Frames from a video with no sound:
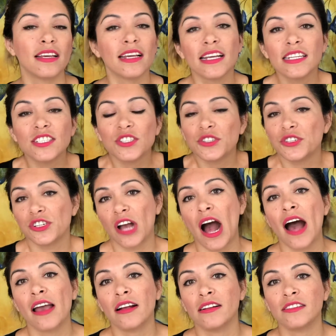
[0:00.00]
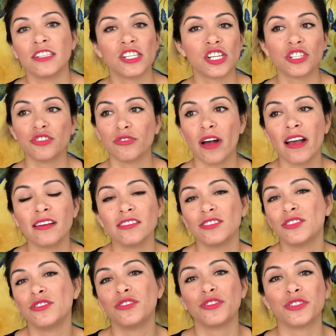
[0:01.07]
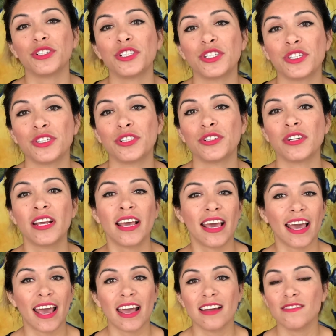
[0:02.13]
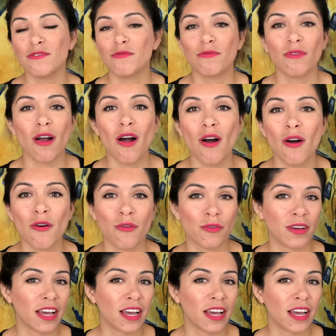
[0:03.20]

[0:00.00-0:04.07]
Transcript: It's your child that you're trying to nurture and grow,